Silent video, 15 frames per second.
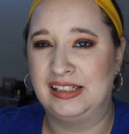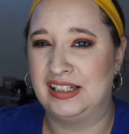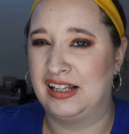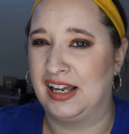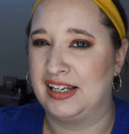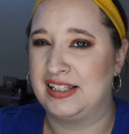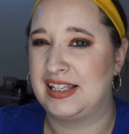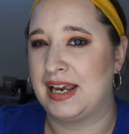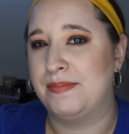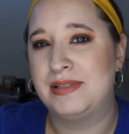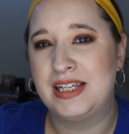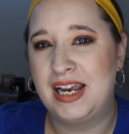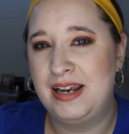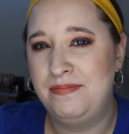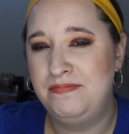like
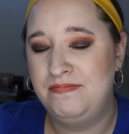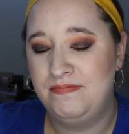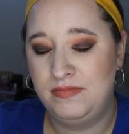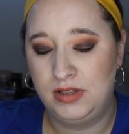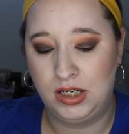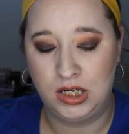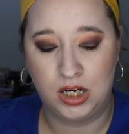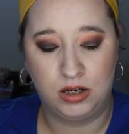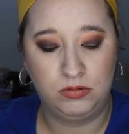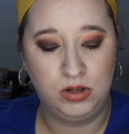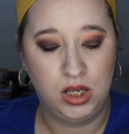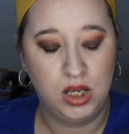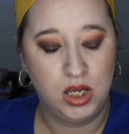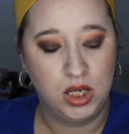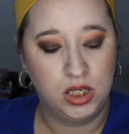same, you
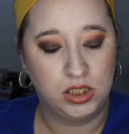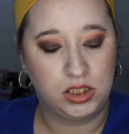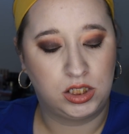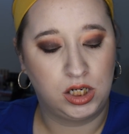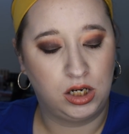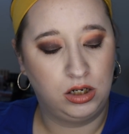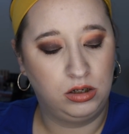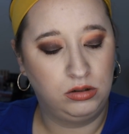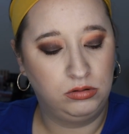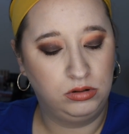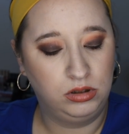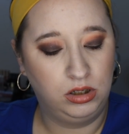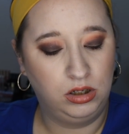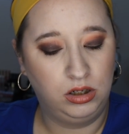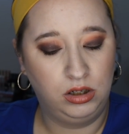know?
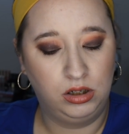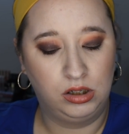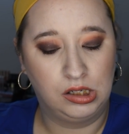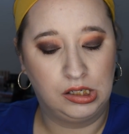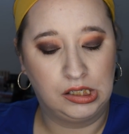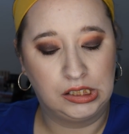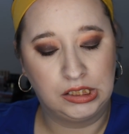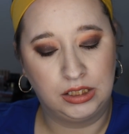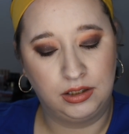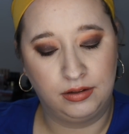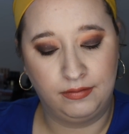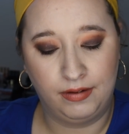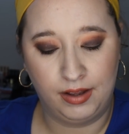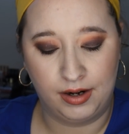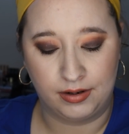So
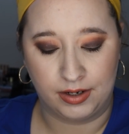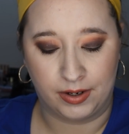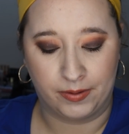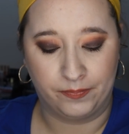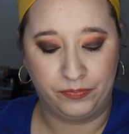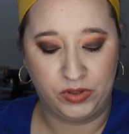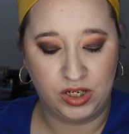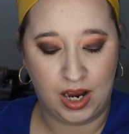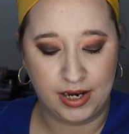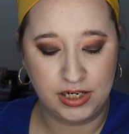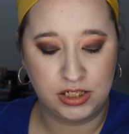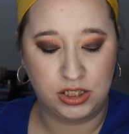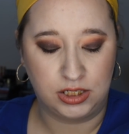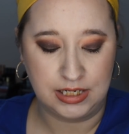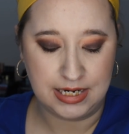I don't know. I
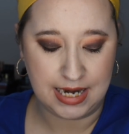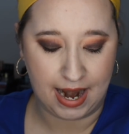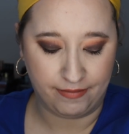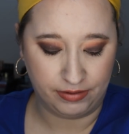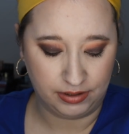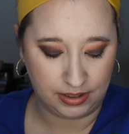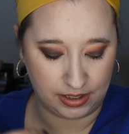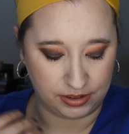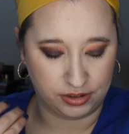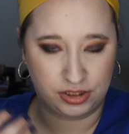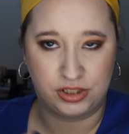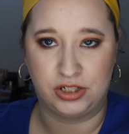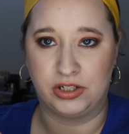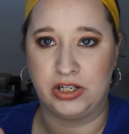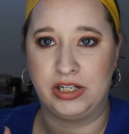just never
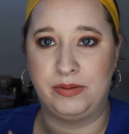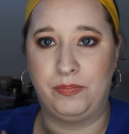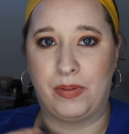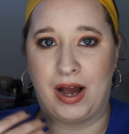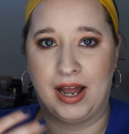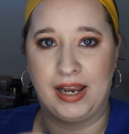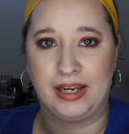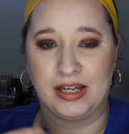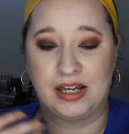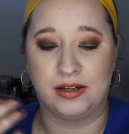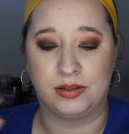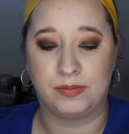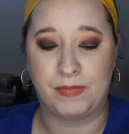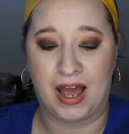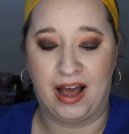understood buying
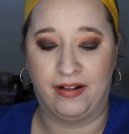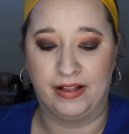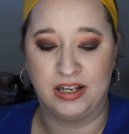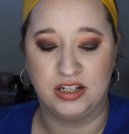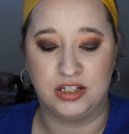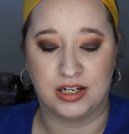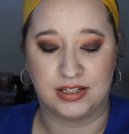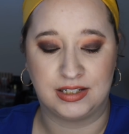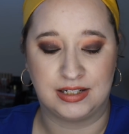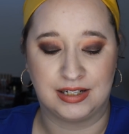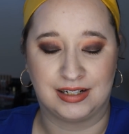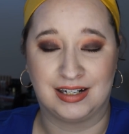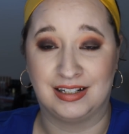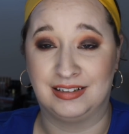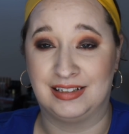a palette just
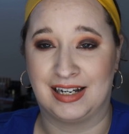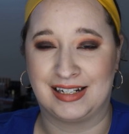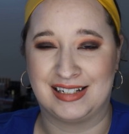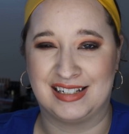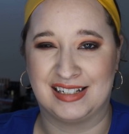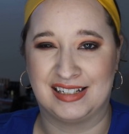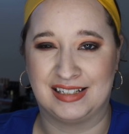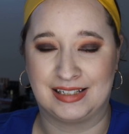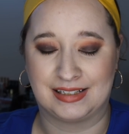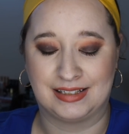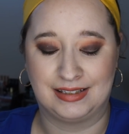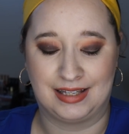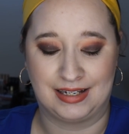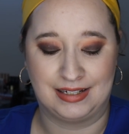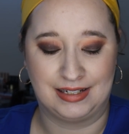to collect it.
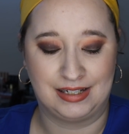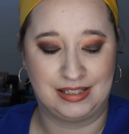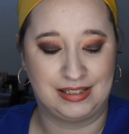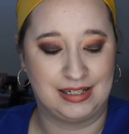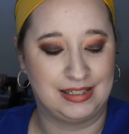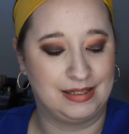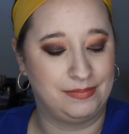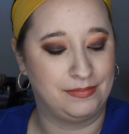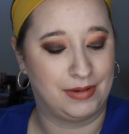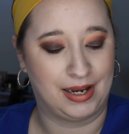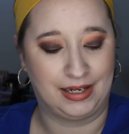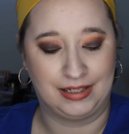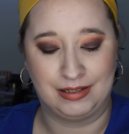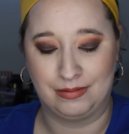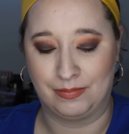That just isn't
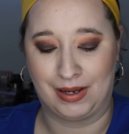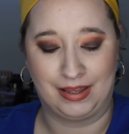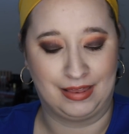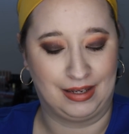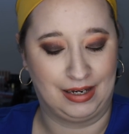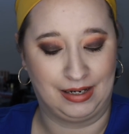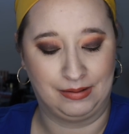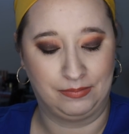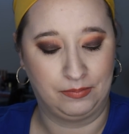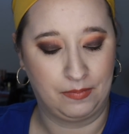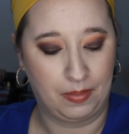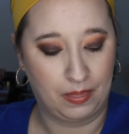my thing.